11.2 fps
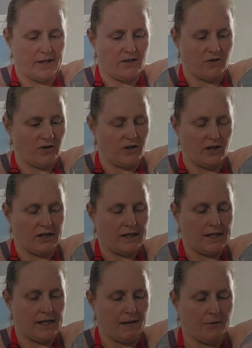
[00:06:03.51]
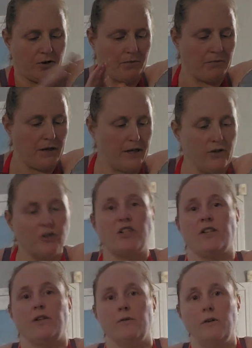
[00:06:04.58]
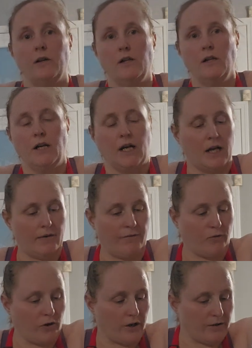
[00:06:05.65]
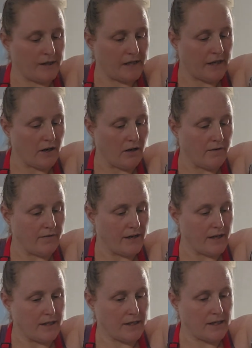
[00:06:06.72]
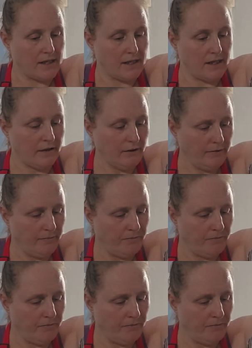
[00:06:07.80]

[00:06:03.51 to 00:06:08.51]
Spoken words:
So it's only going to take about a minute or two for you to get all of that in there.